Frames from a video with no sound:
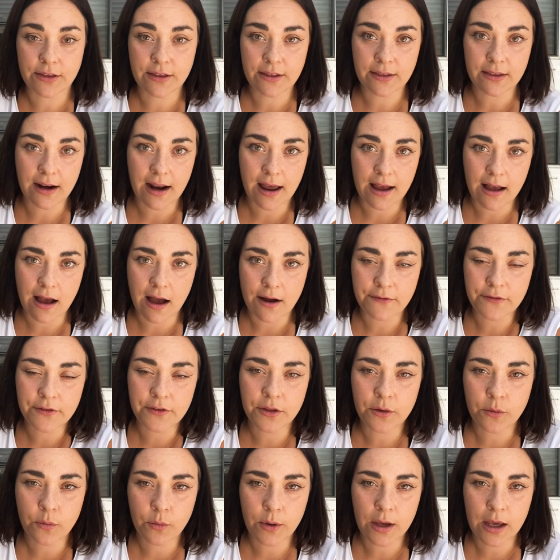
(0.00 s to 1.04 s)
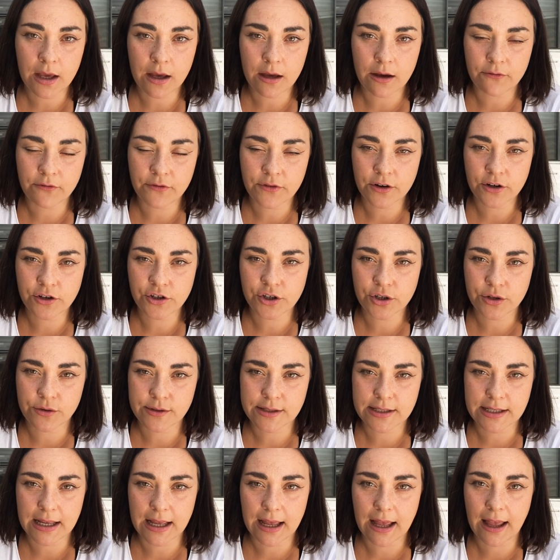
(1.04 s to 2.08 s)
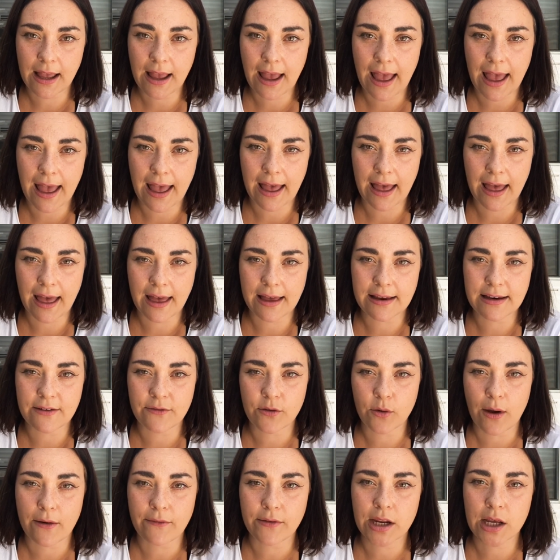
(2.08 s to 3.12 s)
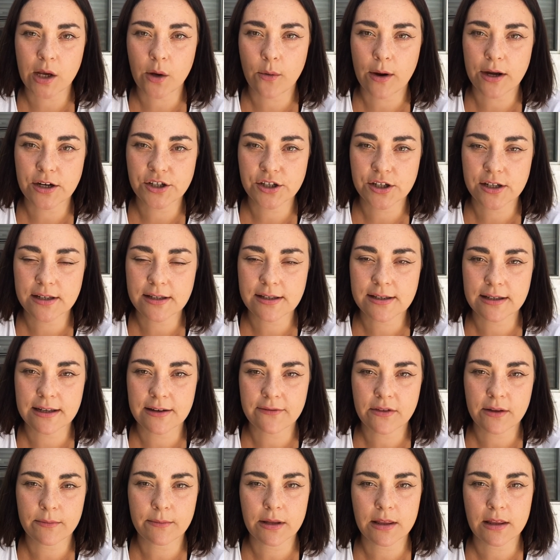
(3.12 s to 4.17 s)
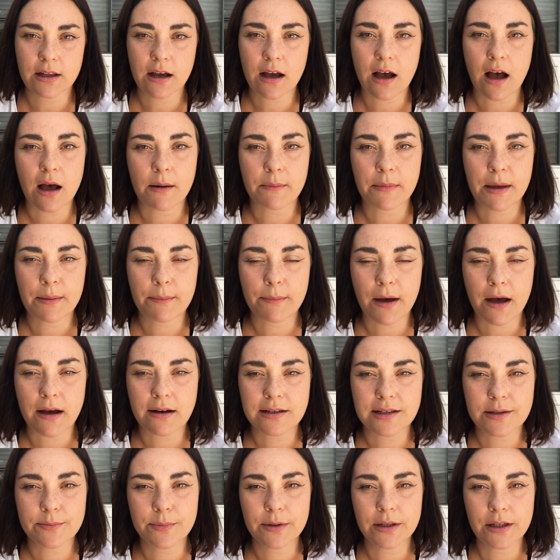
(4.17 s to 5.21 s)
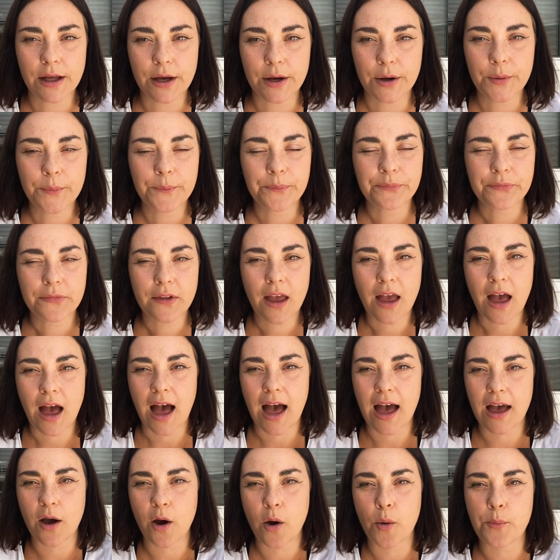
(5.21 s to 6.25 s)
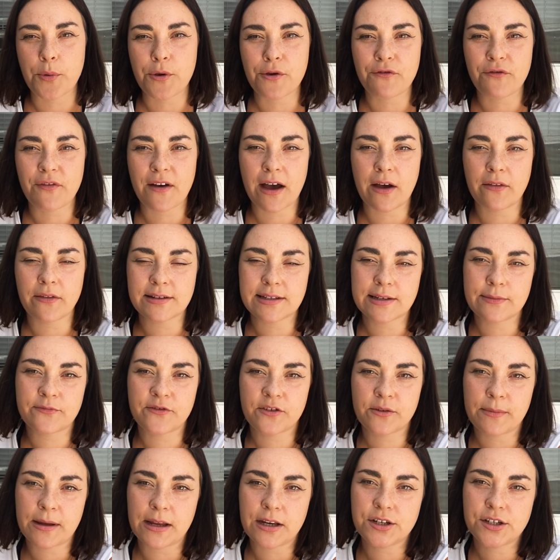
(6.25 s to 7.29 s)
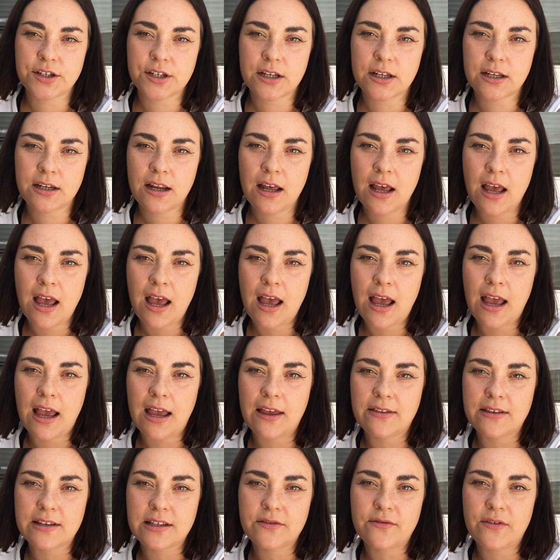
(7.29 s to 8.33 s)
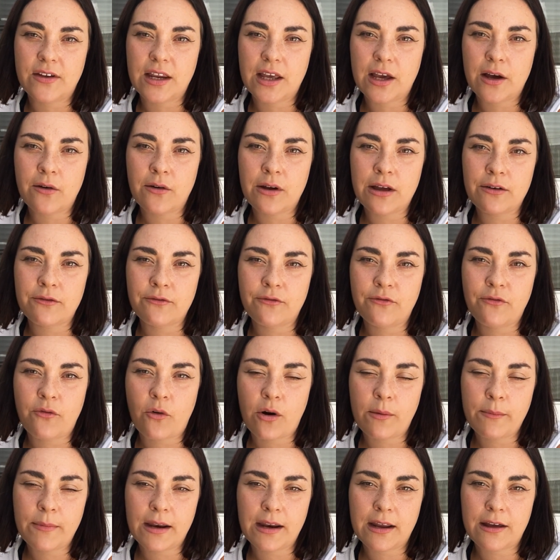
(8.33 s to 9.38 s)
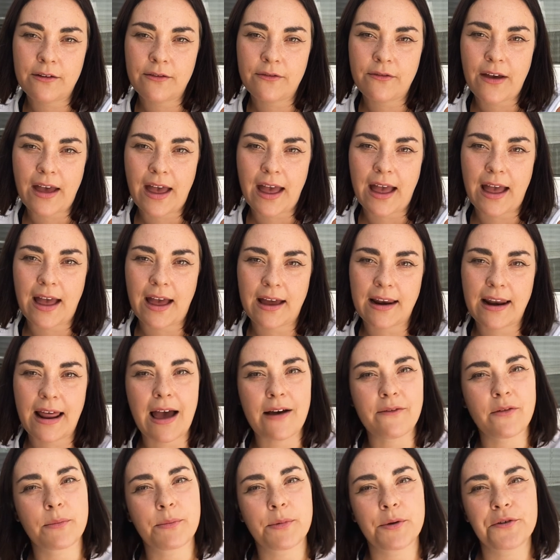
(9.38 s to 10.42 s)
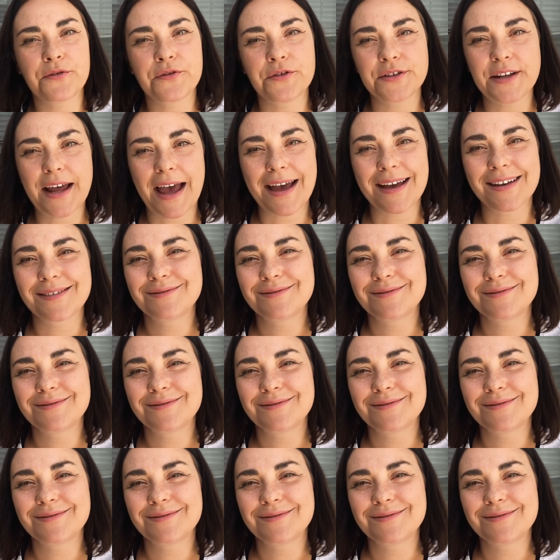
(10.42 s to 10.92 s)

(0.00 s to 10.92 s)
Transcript: that I got for the week for juicing, and if you have any questions, leave them in the comment box below. I hope you found this information in this video informative, and have a beautiful day.